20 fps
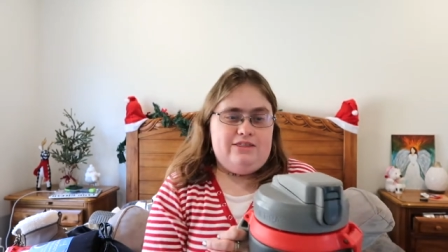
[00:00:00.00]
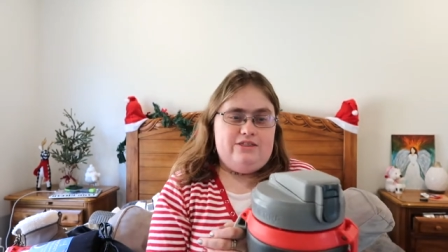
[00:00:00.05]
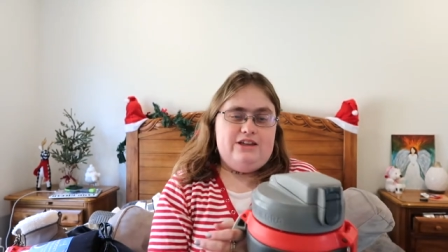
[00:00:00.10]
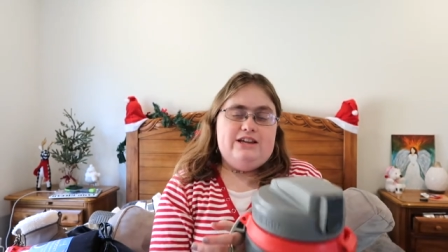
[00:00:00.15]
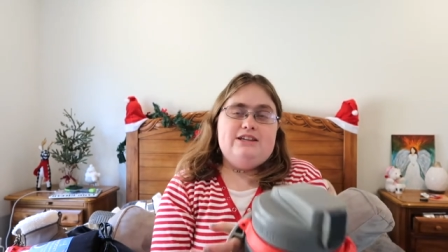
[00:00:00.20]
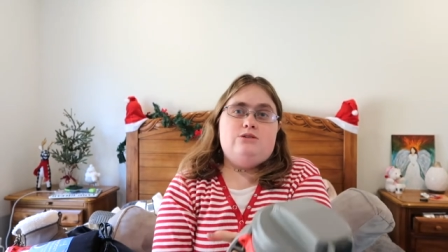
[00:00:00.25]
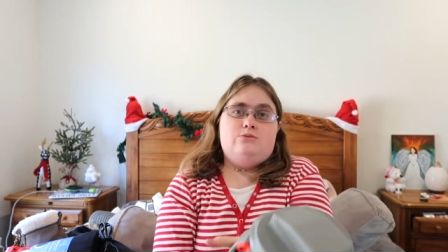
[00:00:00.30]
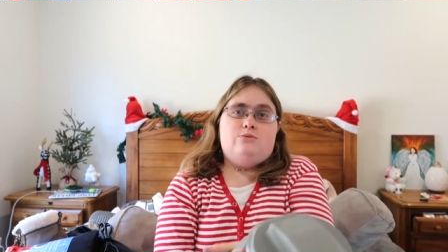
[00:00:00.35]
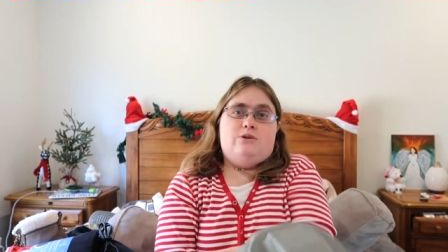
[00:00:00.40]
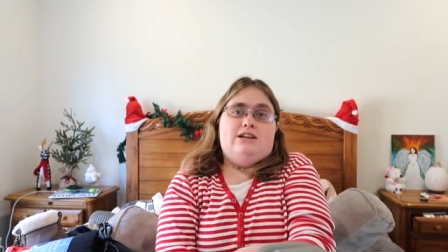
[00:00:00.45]

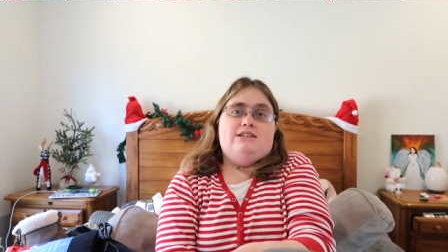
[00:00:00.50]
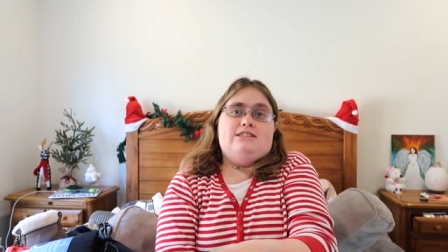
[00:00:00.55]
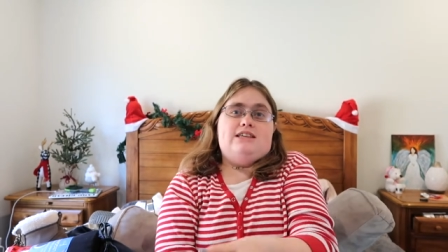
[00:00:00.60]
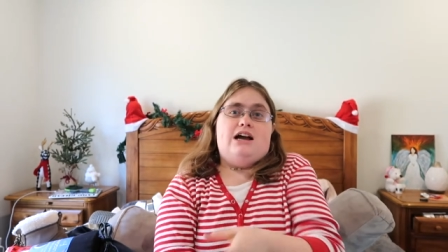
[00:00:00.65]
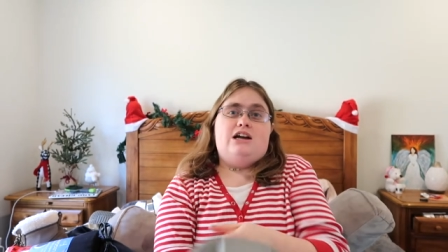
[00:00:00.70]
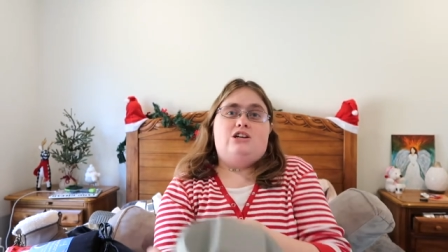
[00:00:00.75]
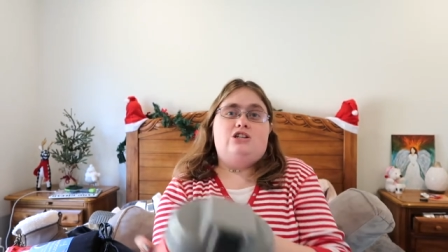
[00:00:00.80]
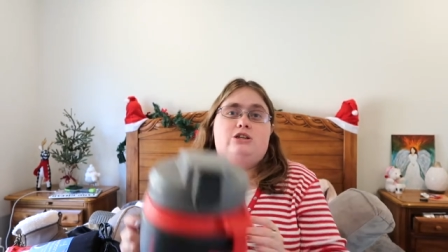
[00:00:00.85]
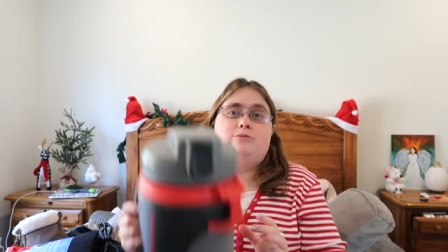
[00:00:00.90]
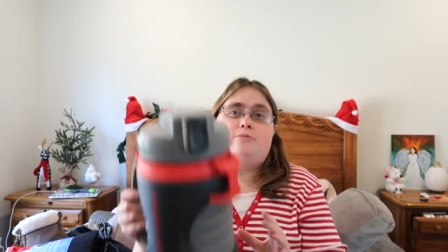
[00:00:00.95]
this one is
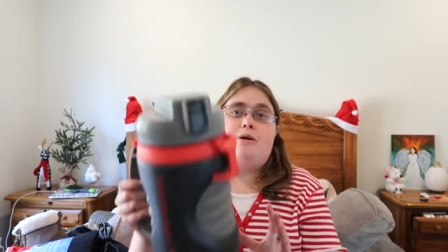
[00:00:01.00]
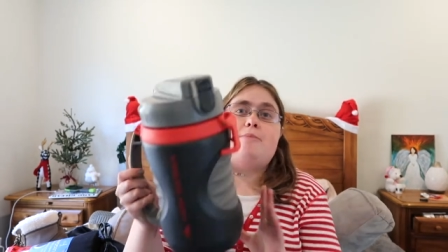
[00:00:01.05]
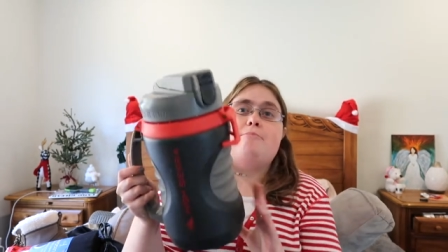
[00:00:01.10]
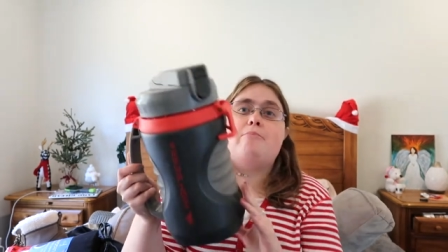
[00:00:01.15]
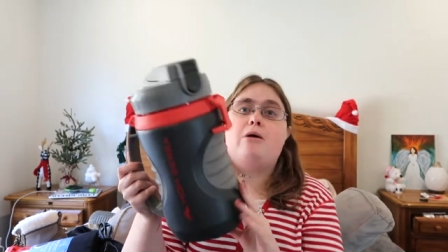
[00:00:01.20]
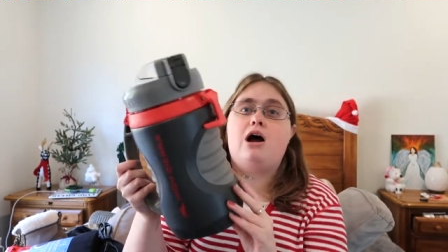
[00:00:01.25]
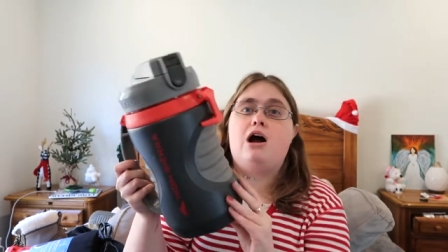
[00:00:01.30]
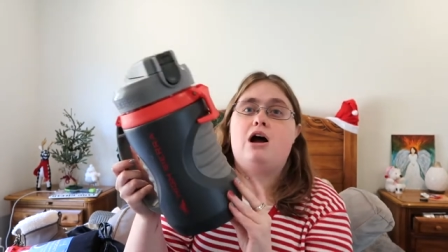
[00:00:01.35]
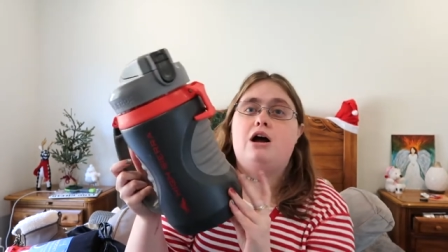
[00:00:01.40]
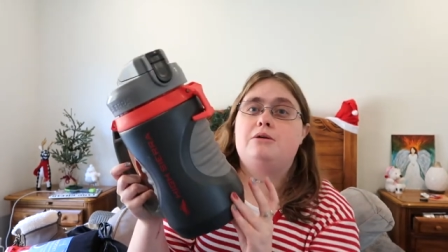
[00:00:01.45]
actually my
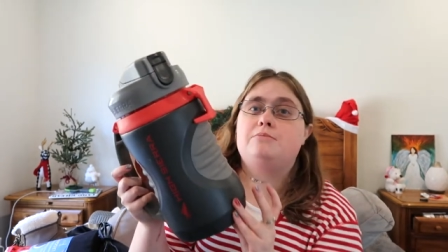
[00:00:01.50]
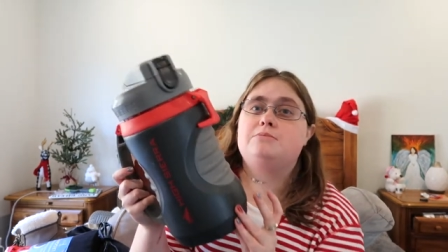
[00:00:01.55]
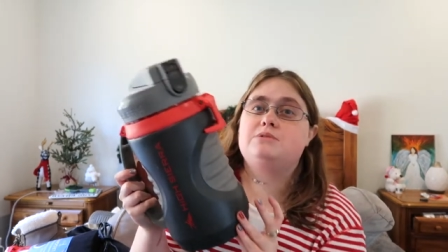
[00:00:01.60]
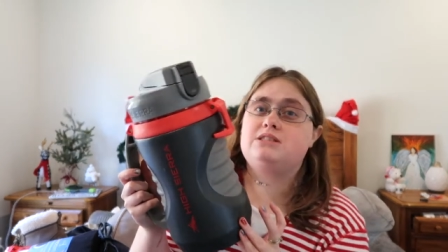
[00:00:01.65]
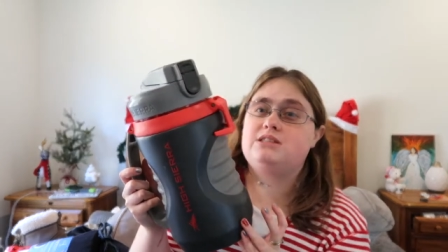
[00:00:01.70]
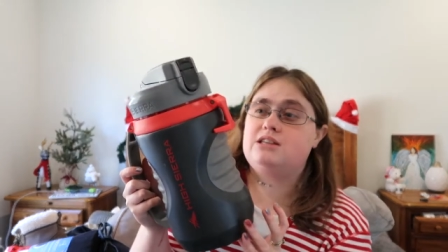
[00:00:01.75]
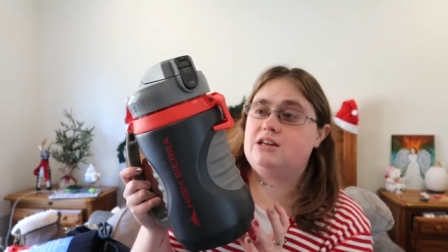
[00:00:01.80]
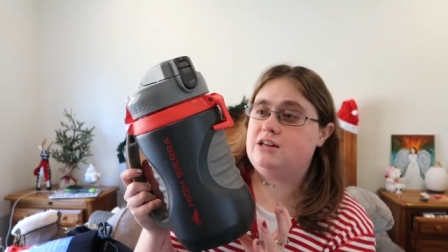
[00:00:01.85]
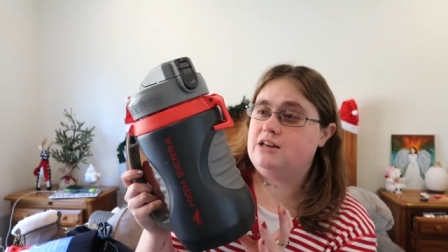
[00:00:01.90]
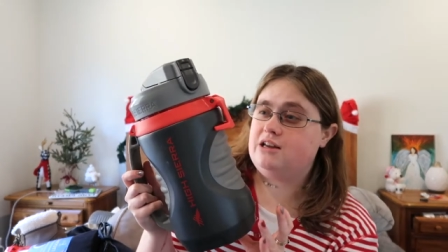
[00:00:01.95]

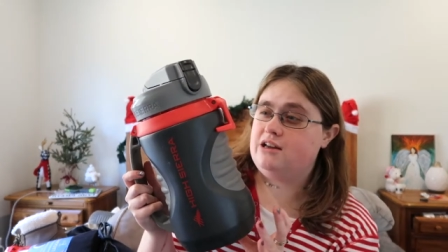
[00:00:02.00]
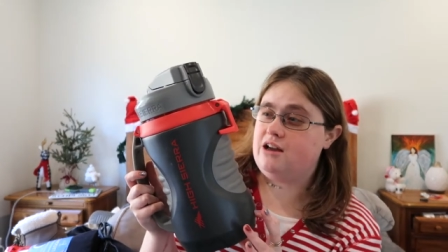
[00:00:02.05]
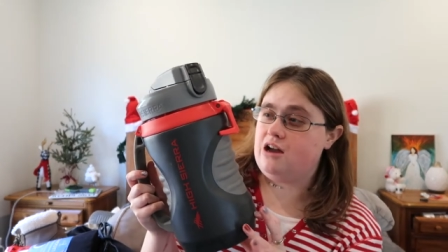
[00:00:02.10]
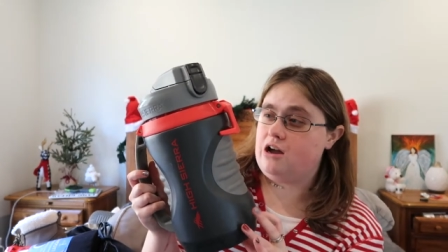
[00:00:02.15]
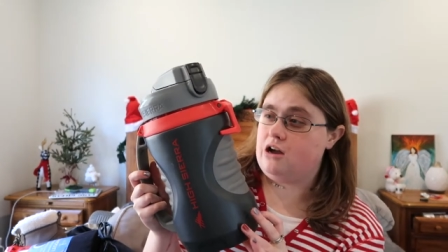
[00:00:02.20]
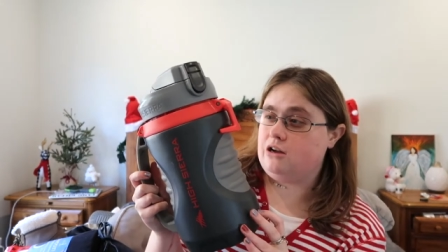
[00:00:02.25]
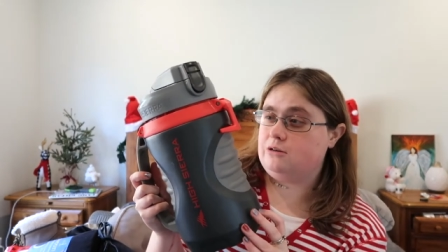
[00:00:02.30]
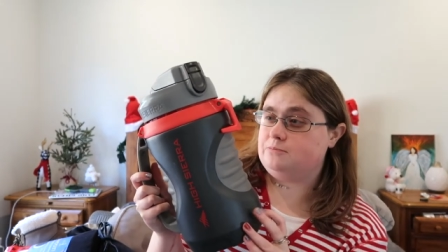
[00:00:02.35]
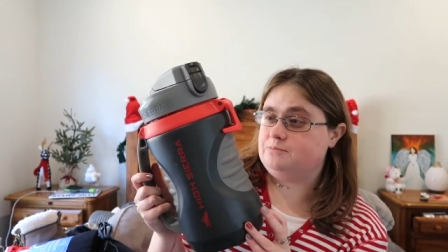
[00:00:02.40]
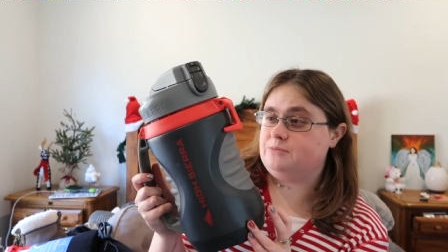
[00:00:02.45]
mom's
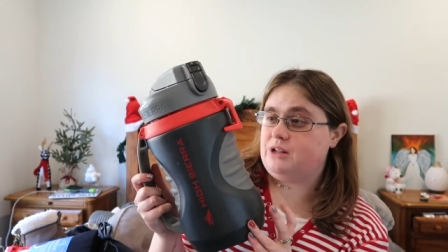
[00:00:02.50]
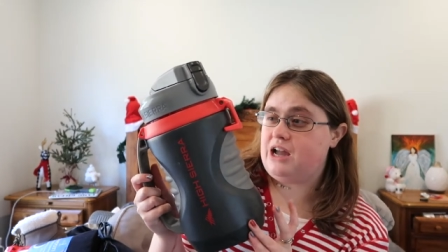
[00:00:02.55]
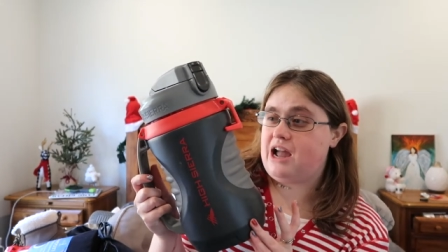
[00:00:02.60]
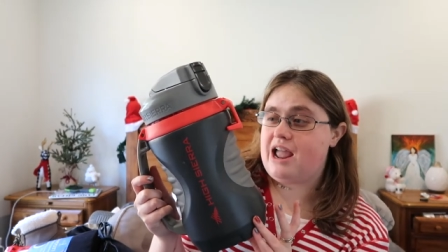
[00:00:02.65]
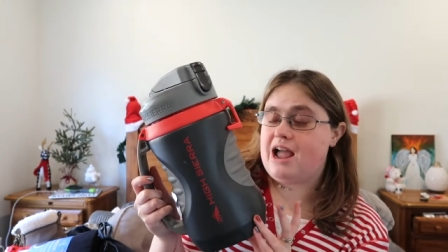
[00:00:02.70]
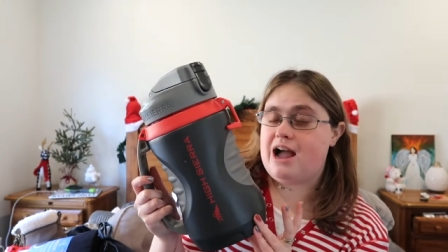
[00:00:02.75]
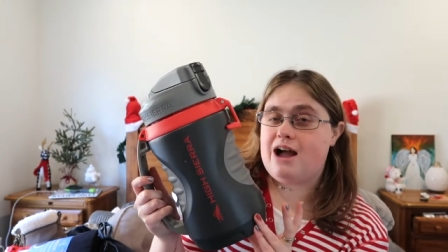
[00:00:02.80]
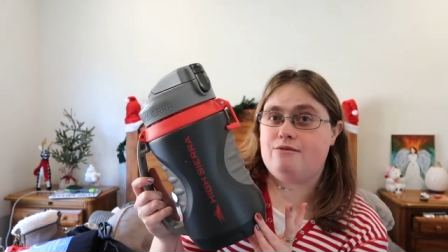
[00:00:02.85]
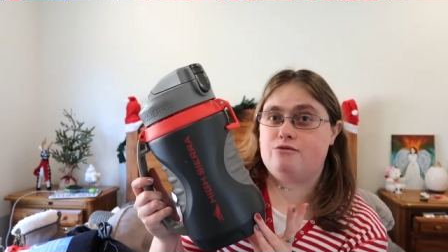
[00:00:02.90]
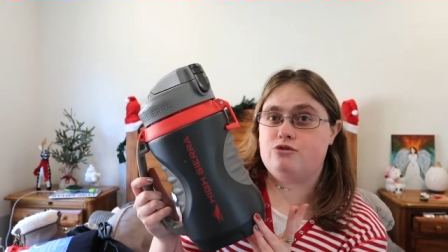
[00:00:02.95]
um,
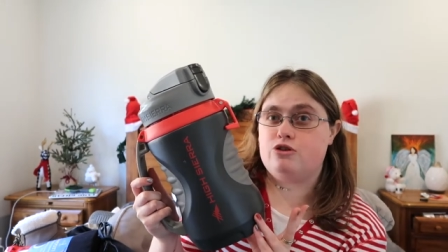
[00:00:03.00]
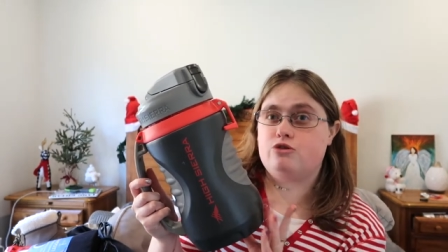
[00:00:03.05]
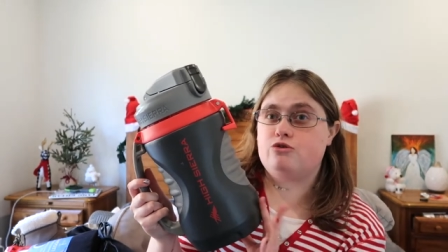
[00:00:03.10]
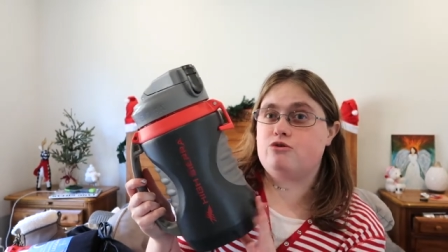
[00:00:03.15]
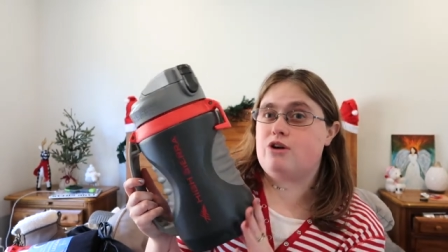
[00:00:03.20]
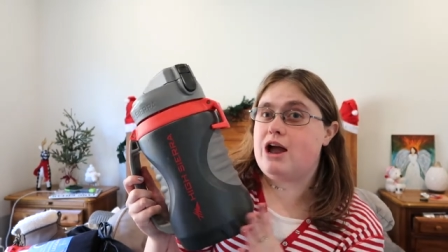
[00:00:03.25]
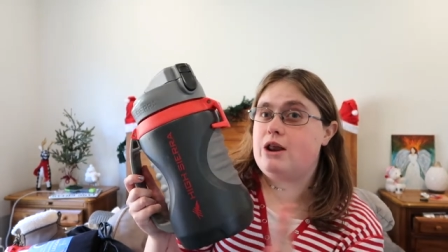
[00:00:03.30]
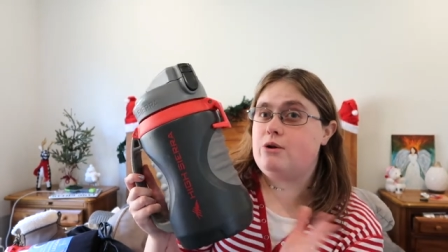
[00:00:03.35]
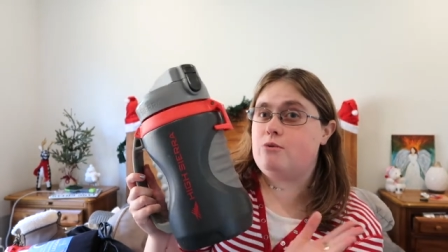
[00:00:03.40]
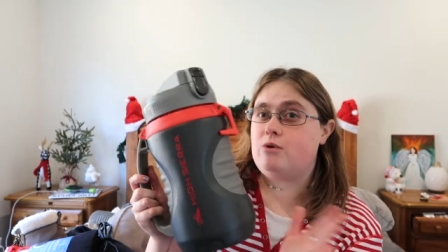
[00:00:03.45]
I have the
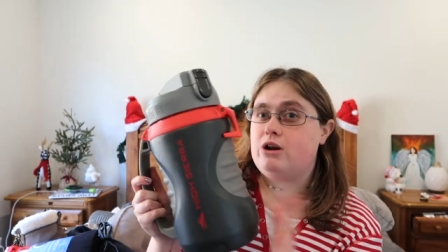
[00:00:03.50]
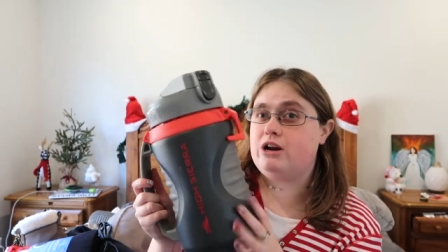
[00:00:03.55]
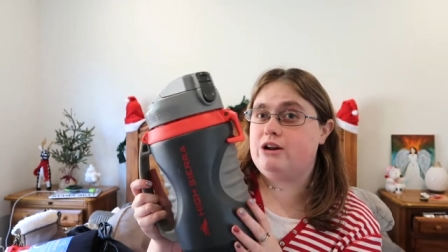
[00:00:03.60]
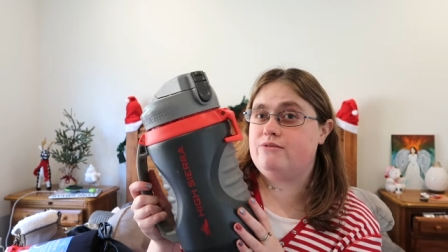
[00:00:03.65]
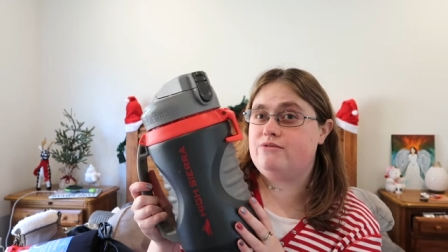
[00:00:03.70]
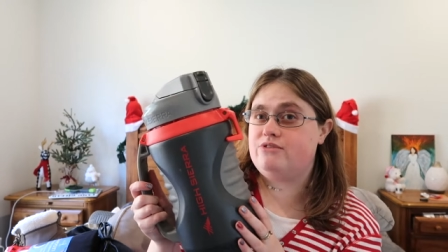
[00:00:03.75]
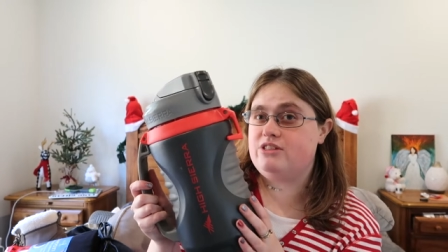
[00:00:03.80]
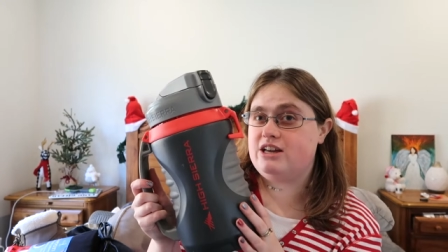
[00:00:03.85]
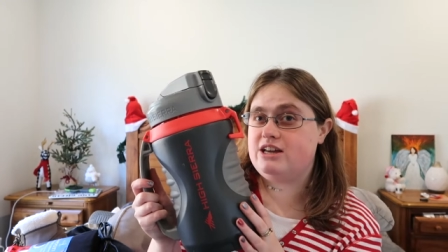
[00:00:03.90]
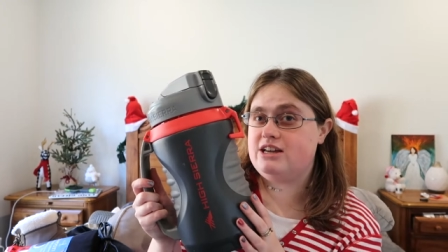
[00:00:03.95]
red one
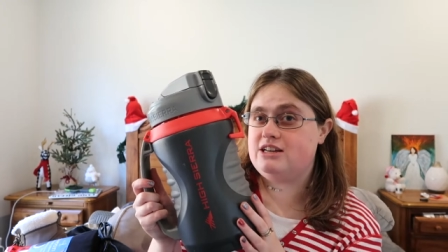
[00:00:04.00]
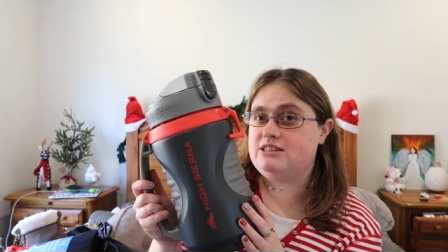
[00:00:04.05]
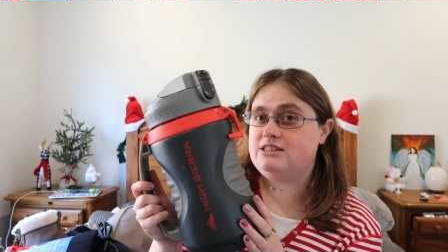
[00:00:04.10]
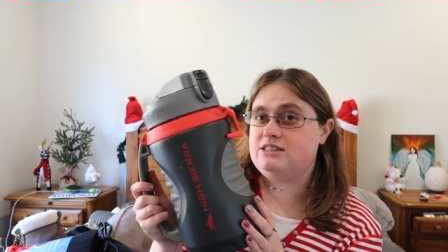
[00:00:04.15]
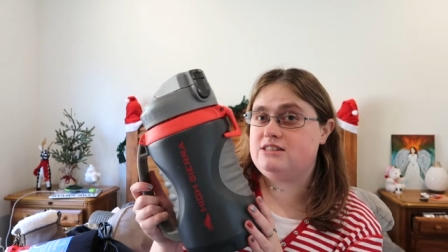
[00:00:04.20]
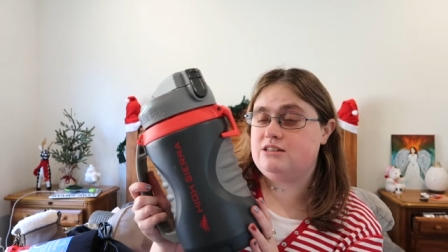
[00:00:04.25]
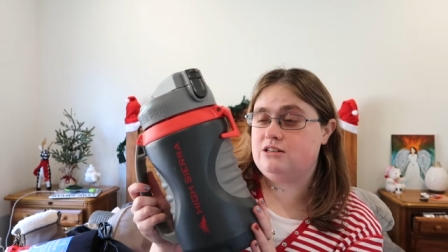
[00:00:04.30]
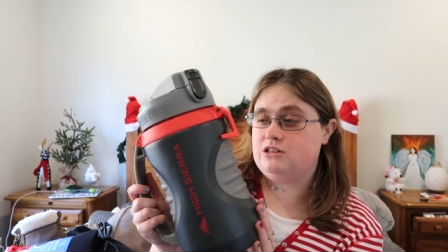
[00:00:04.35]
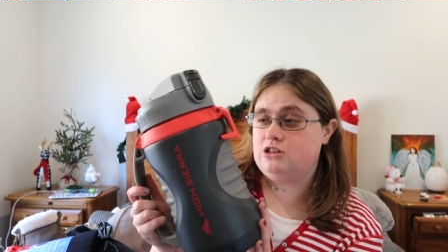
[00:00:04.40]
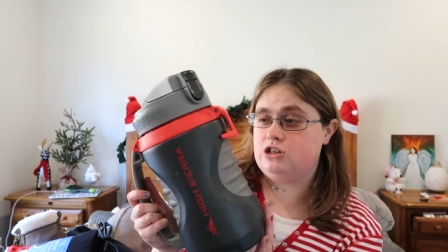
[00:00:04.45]
of
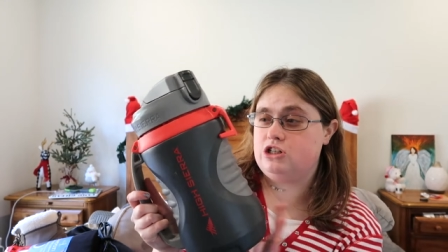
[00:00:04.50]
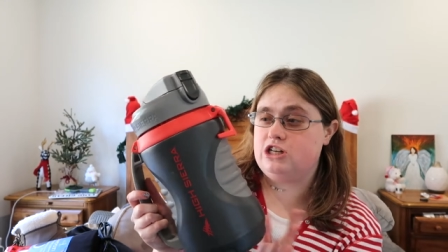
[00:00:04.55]
this.